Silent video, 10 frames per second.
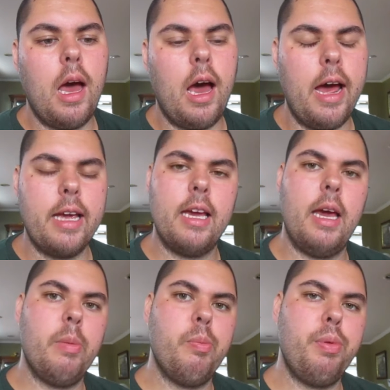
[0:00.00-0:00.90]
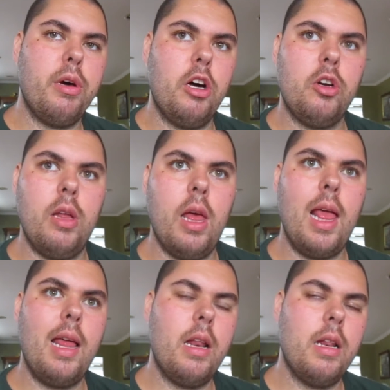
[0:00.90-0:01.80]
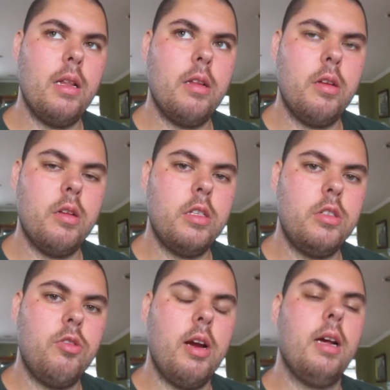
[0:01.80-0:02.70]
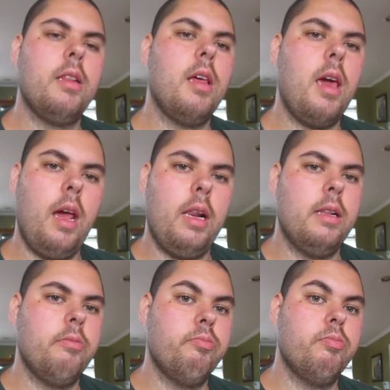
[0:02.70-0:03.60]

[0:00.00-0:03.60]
I can build strength and